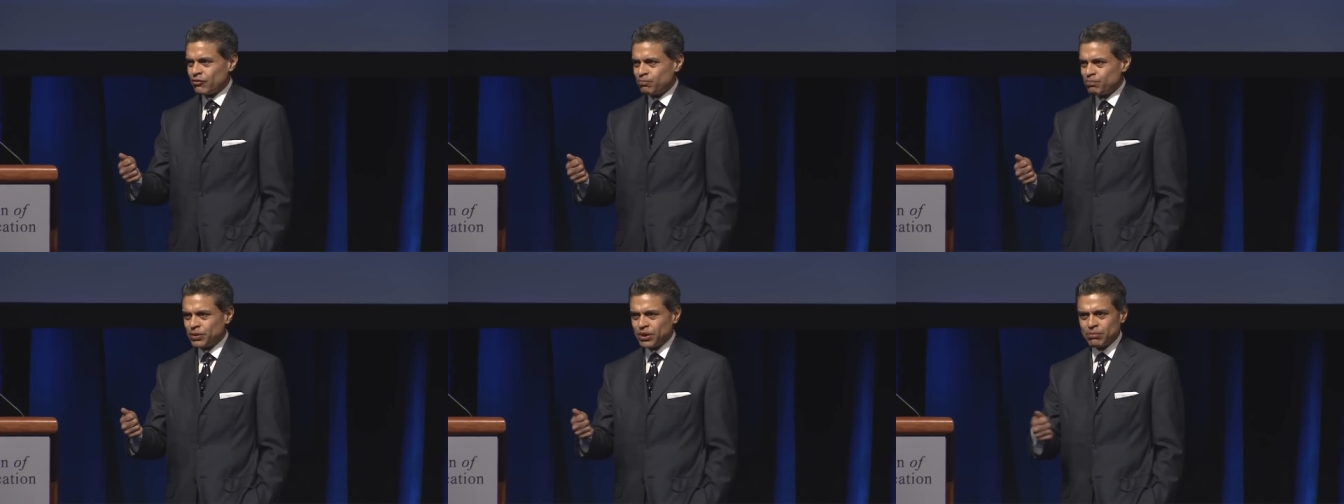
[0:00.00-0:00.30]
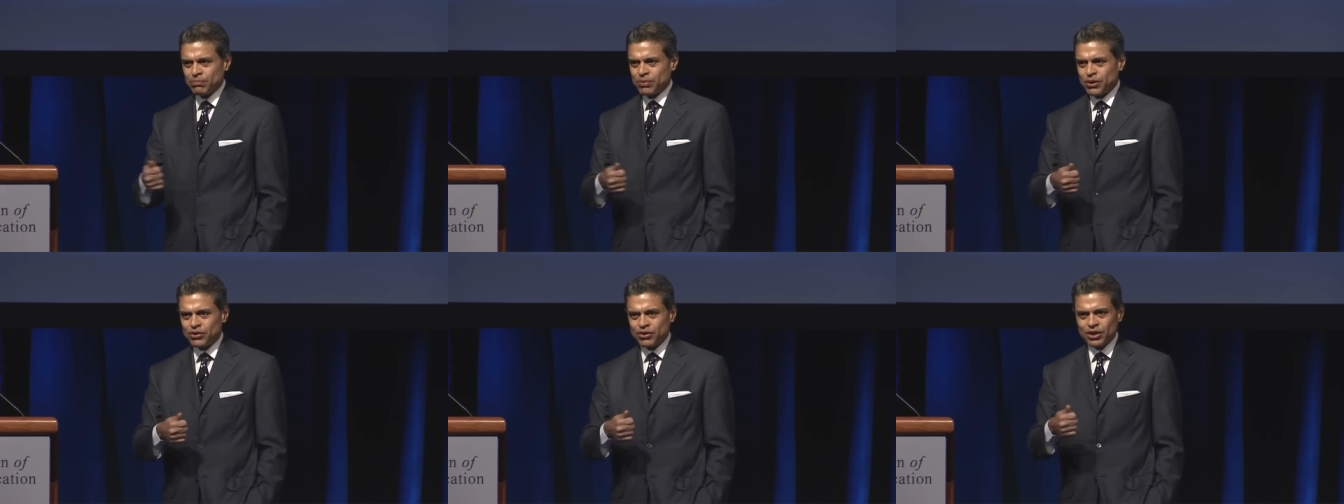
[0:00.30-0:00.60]

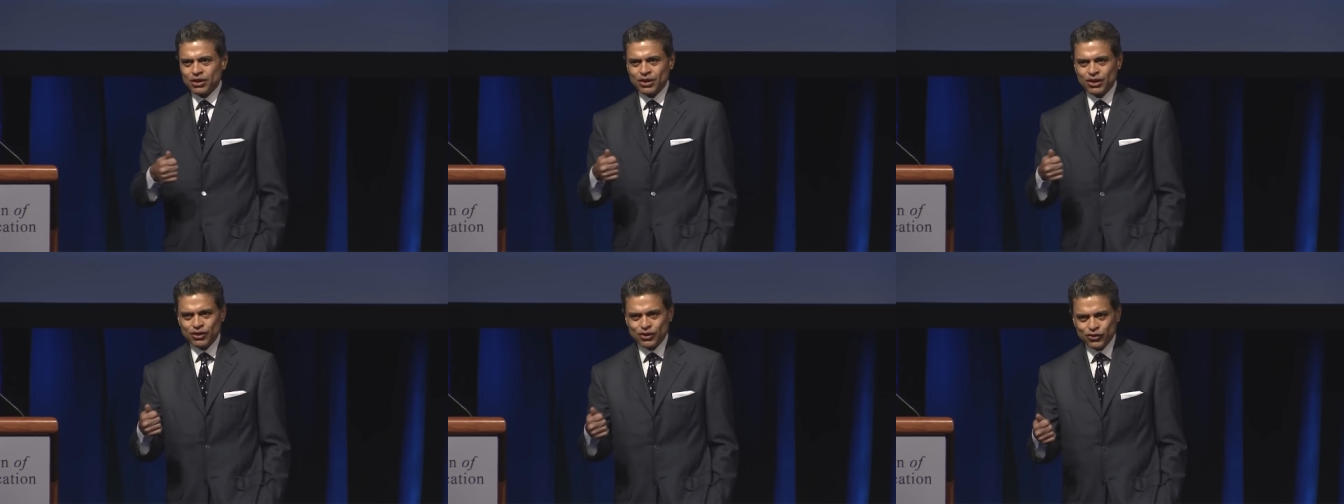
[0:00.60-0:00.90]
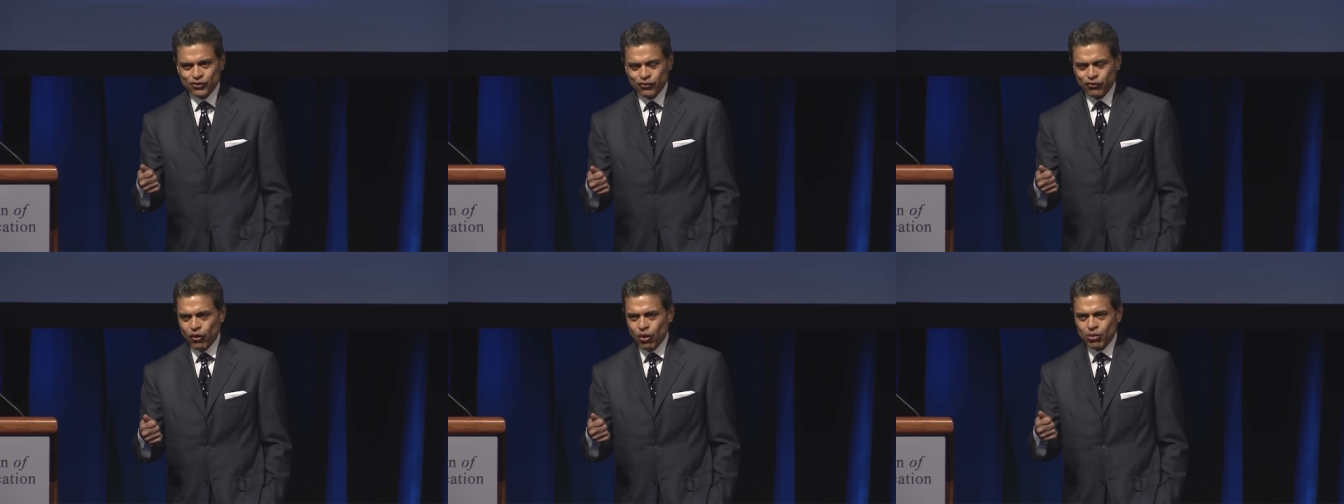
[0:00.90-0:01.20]
period in its
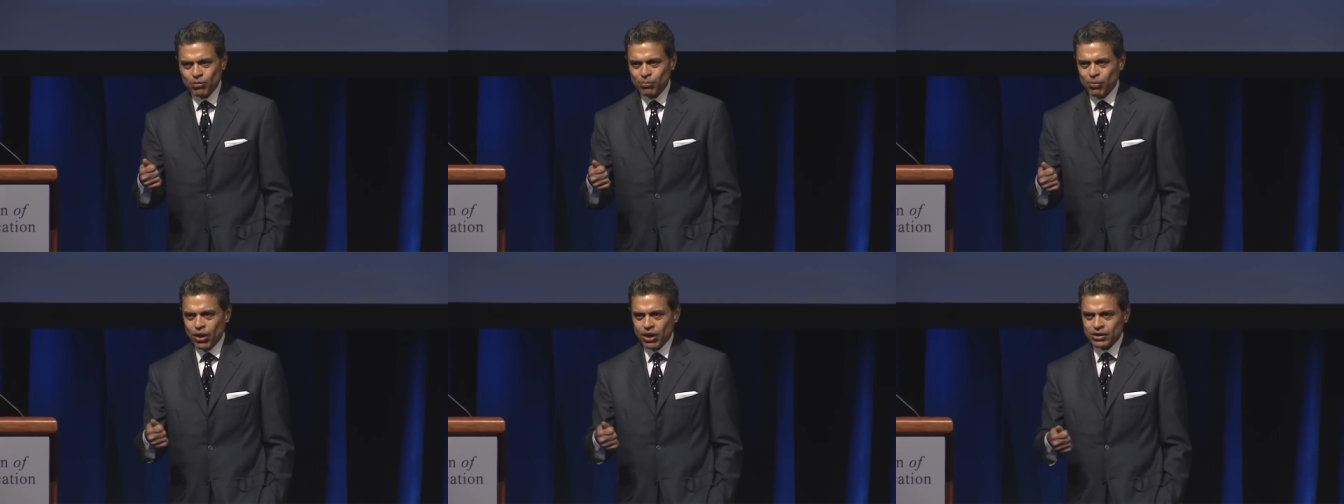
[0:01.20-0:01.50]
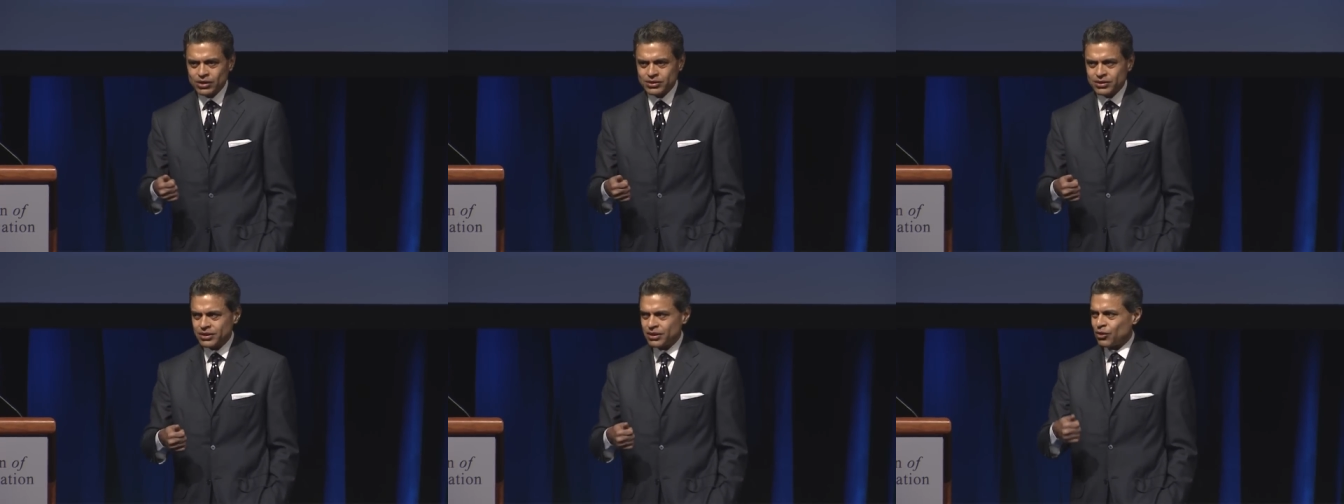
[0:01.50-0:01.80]
foreign
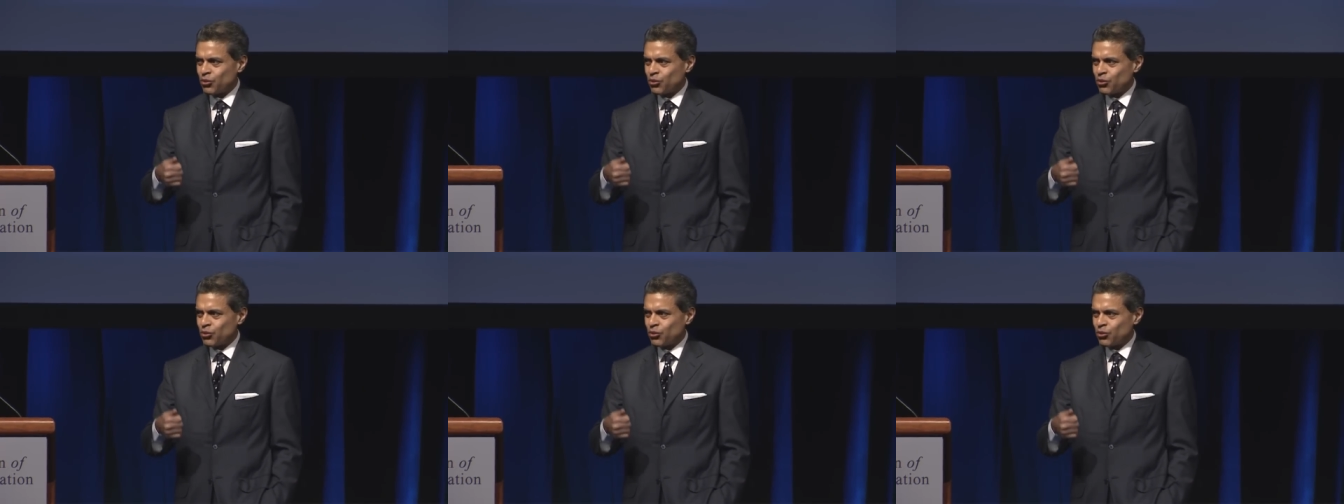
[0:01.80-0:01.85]
policy,